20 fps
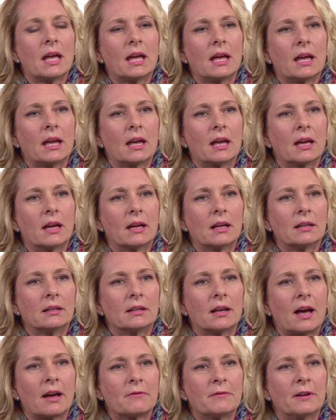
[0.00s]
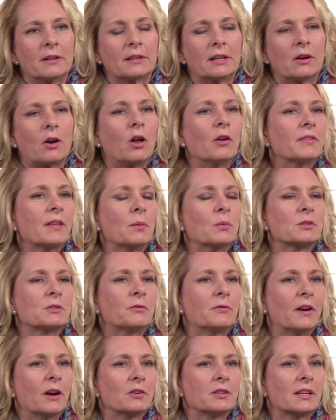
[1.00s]
And I felt that all that was
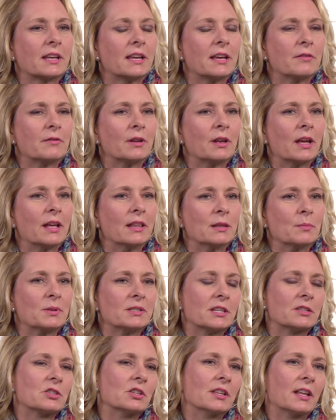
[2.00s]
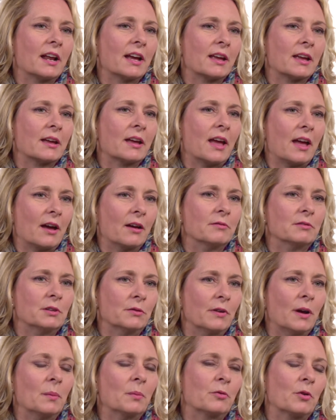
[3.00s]
fair to give in the position that I have
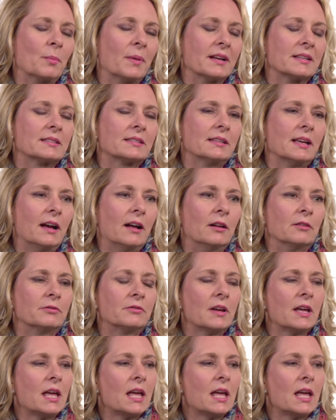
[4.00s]
developed for myself.